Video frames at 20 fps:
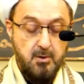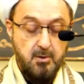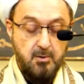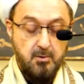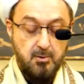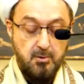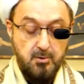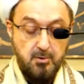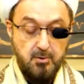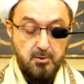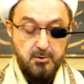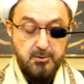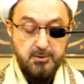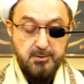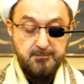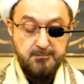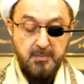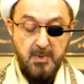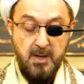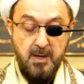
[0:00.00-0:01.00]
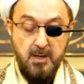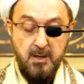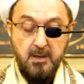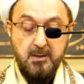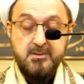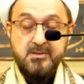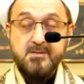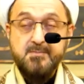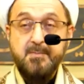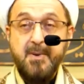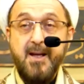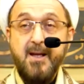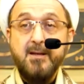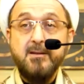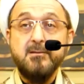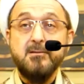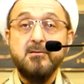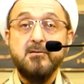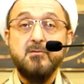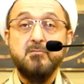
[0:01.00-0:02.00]
O Lord,
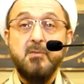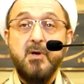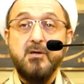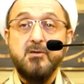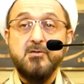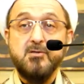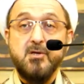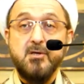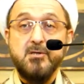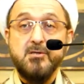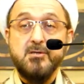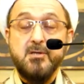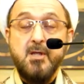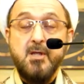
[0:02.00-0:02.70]
expand my chest.